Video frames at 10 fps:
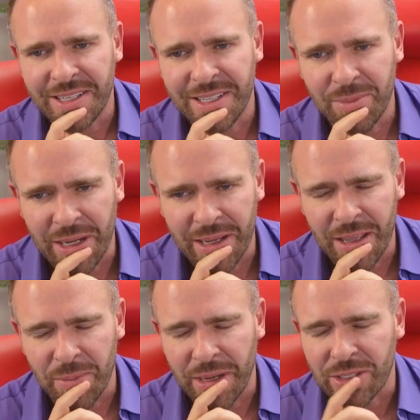in
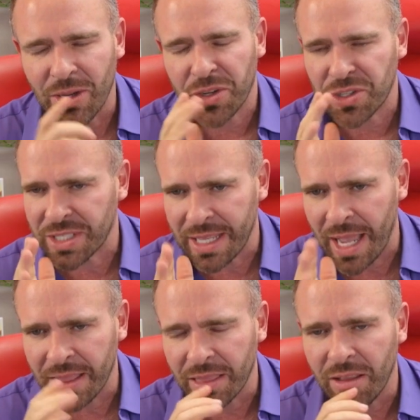my talks, because
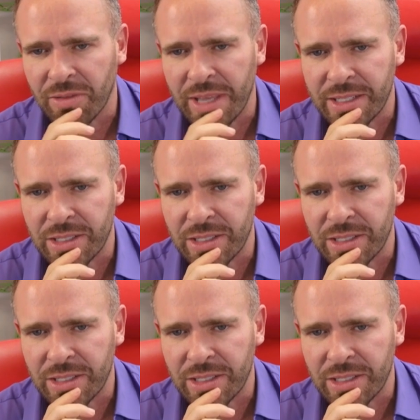I love